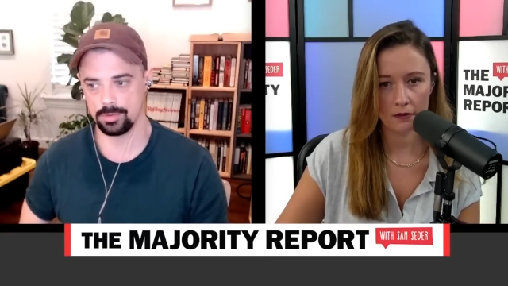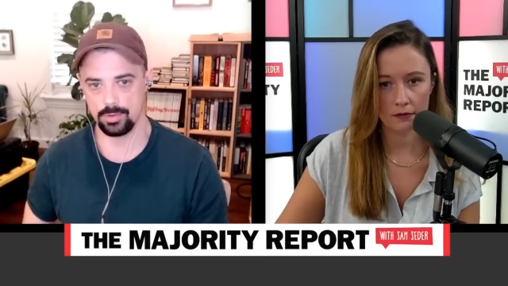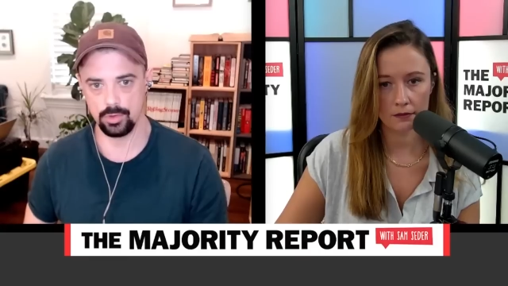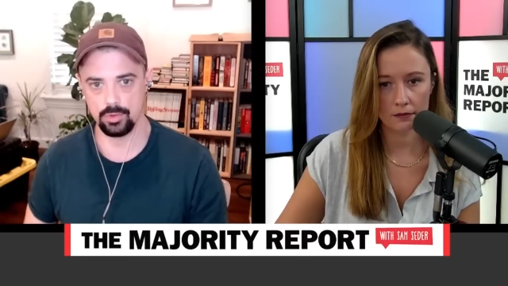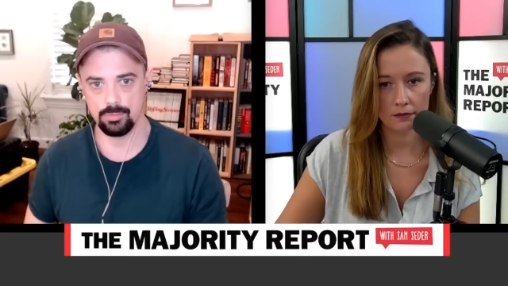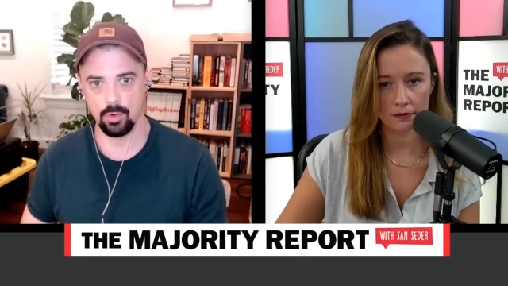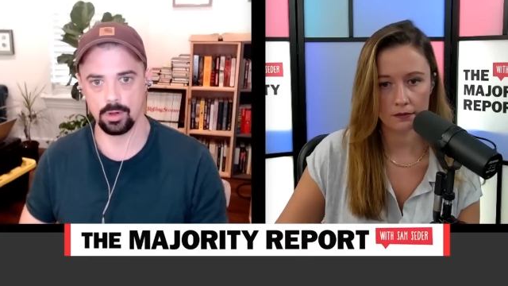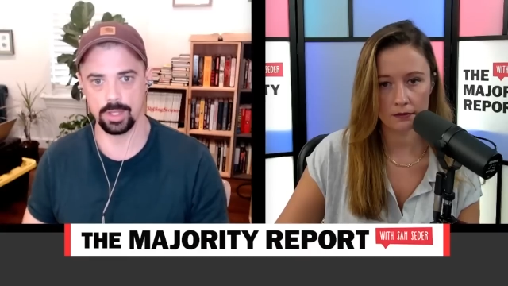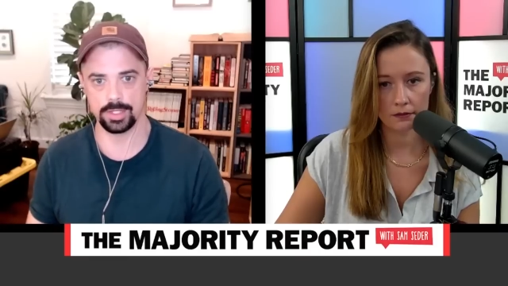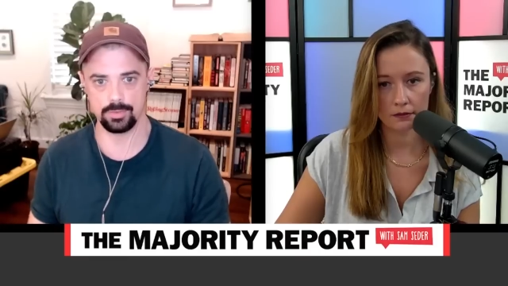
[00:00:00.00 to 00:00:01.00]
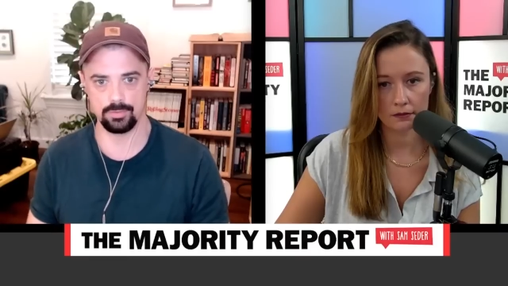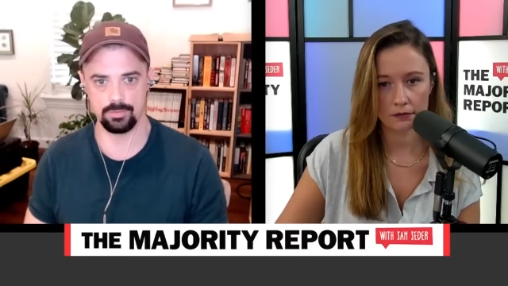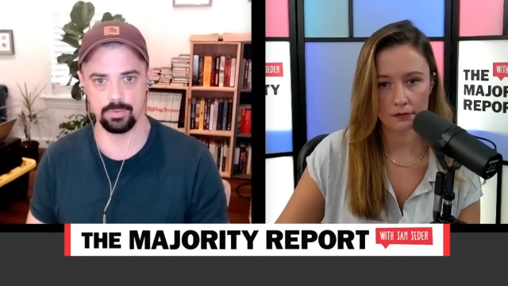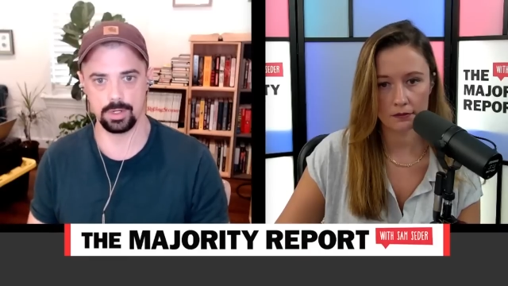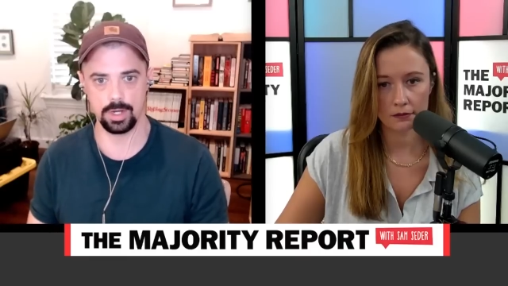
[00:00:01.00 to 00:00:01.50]
Speaker 1: knew more or less
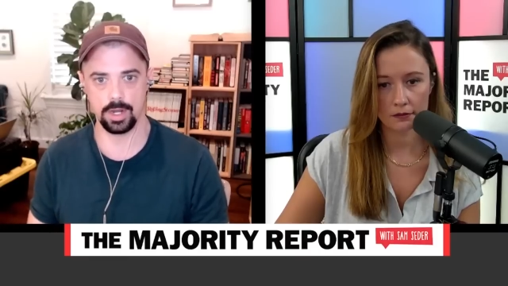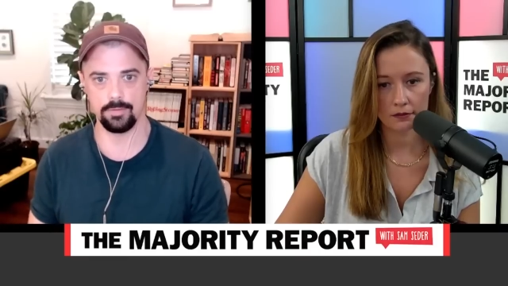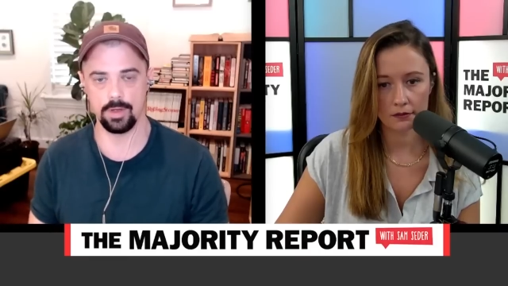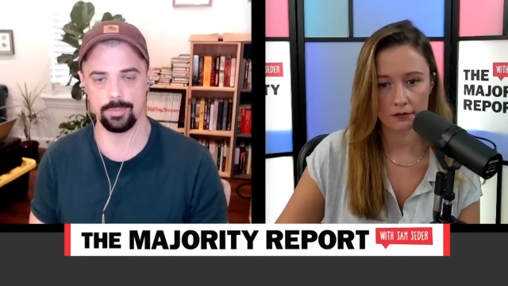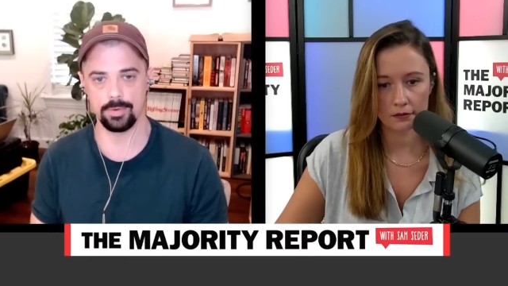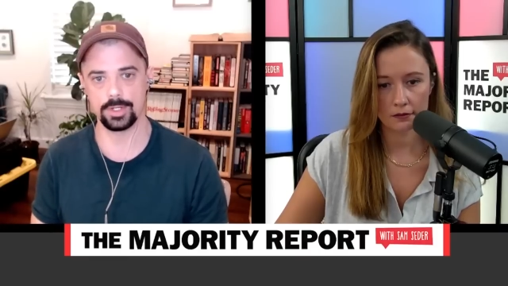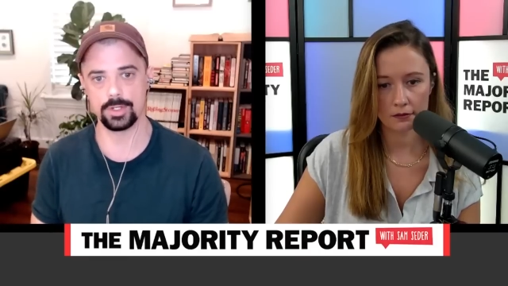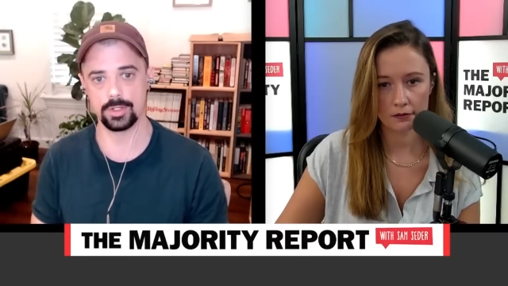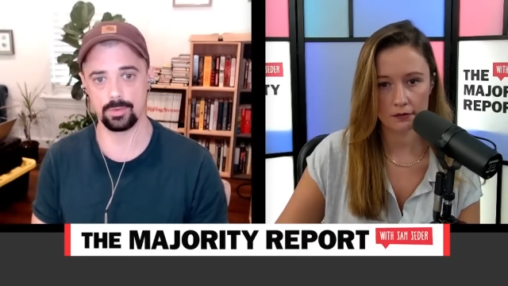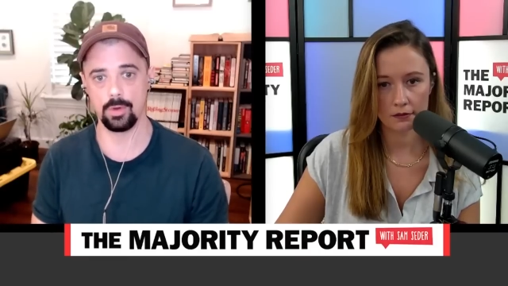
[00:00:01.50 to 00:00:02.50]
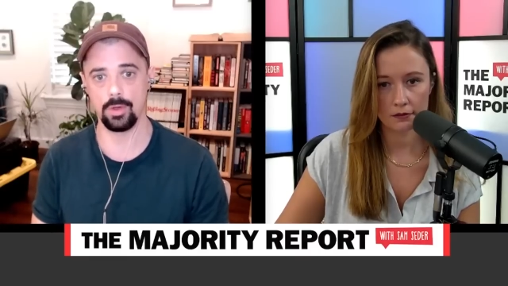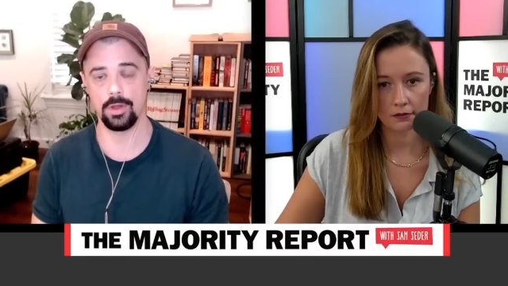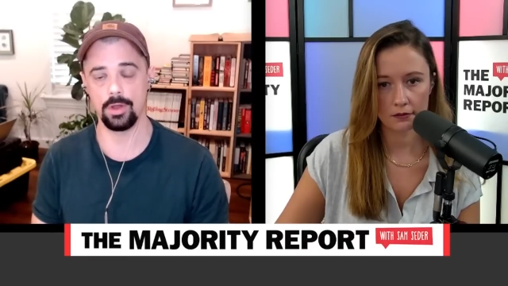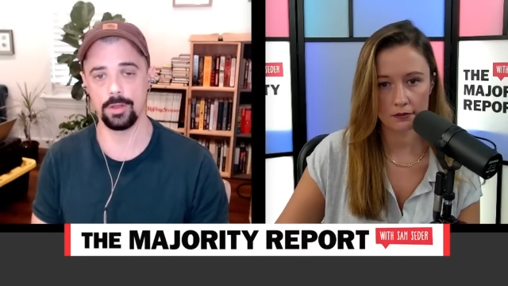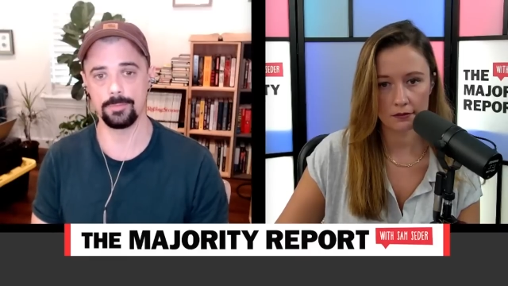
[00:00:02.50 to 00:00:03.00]
what kind of operations were going
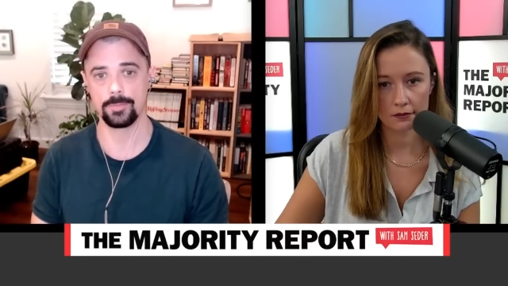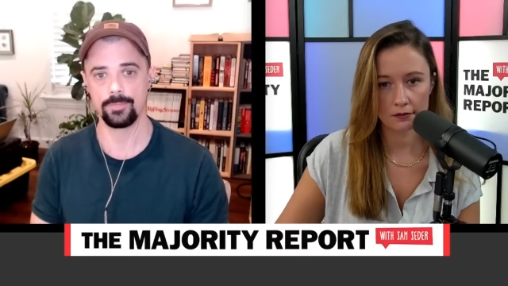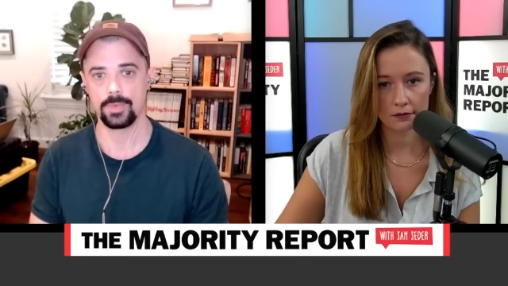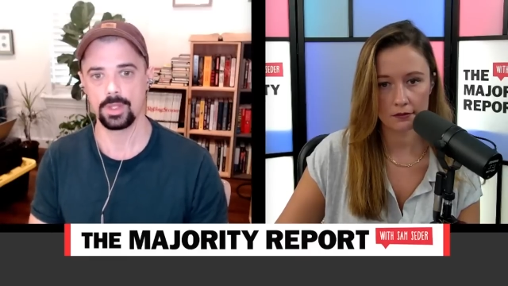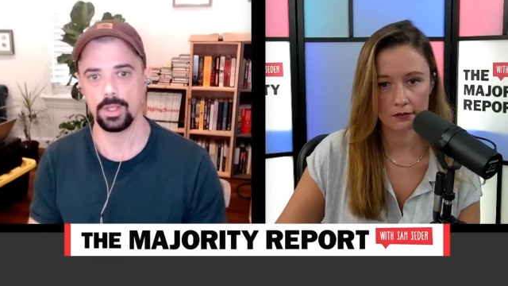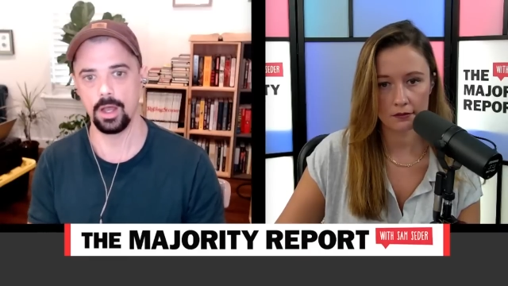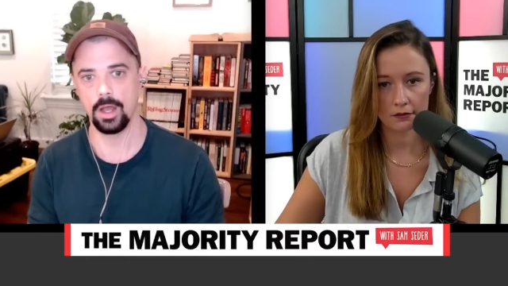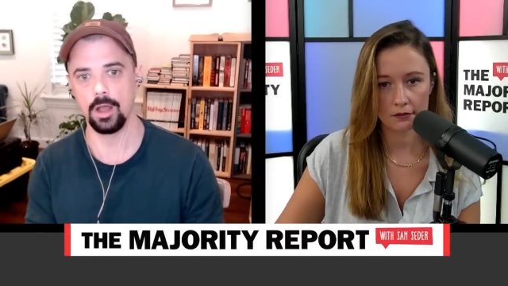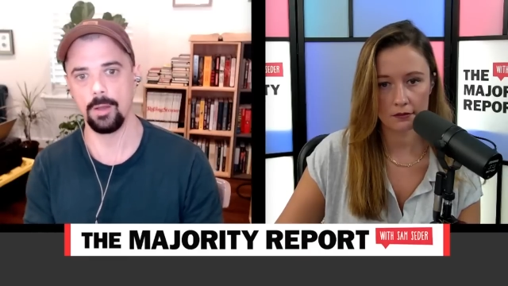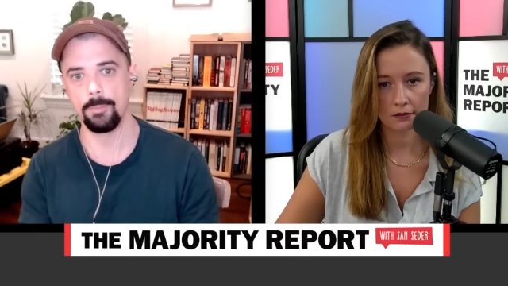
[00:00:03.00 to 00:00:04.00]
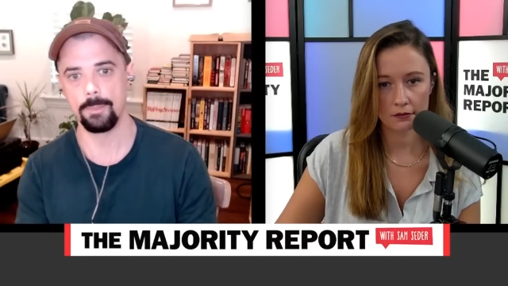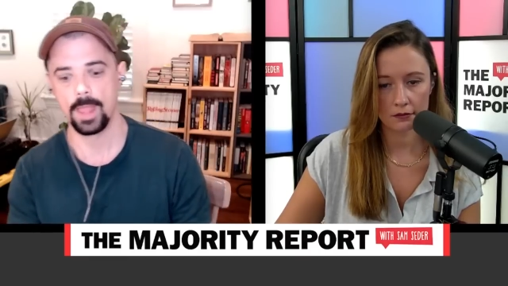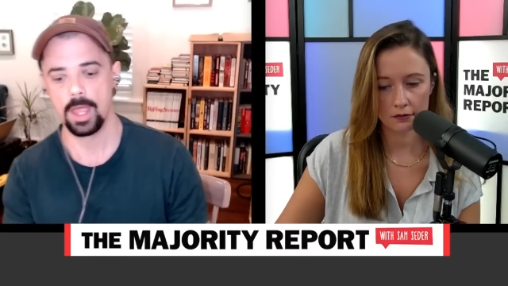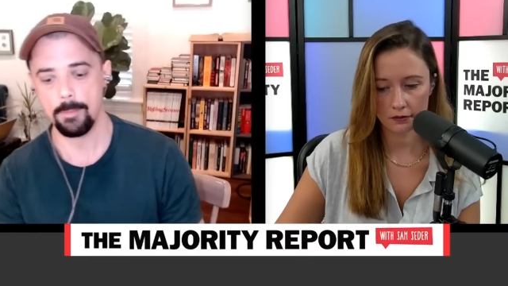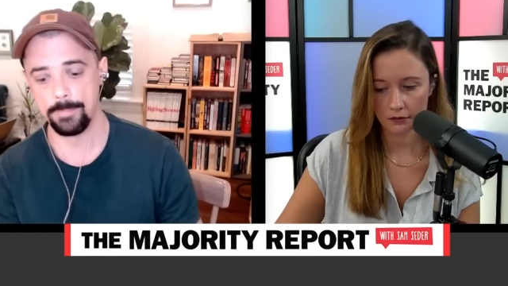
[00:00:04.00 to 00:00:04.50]
on.
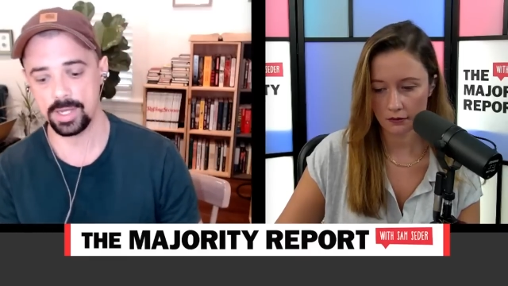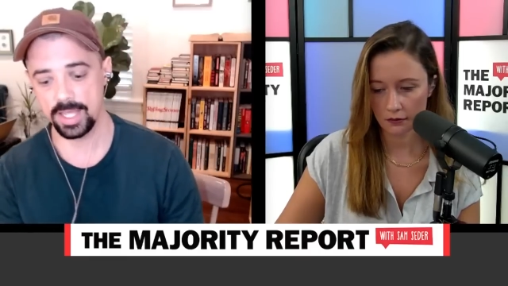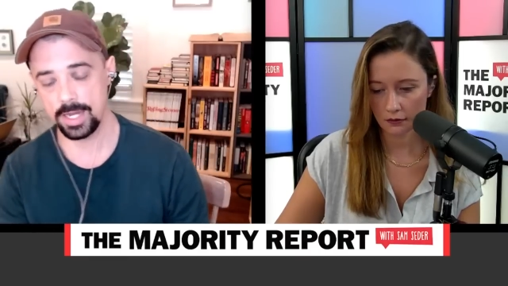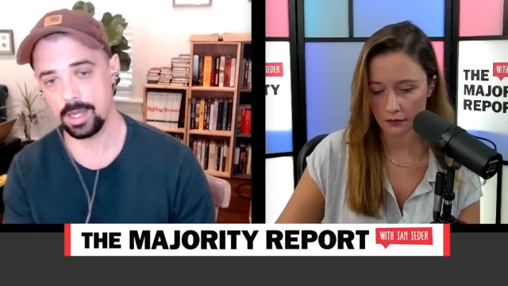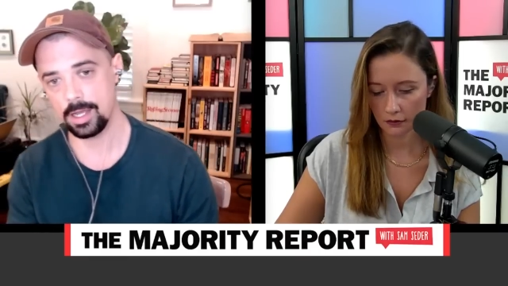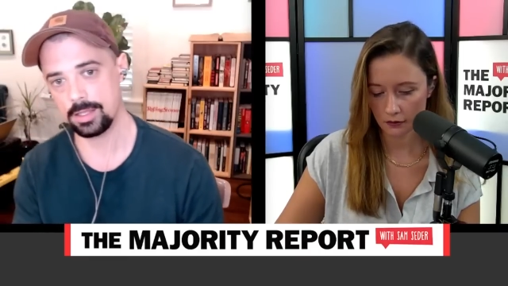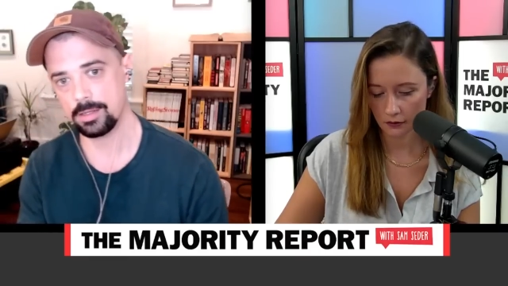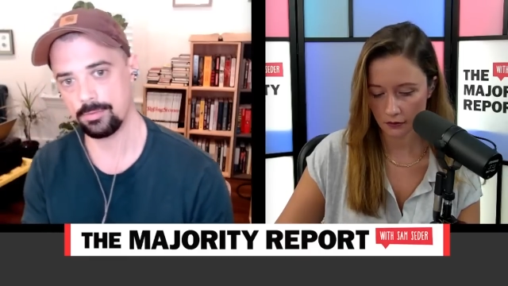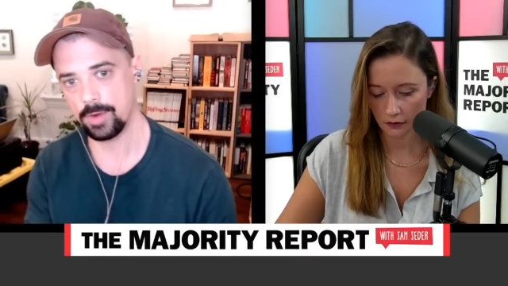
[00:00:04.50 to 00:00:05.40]
But they cut the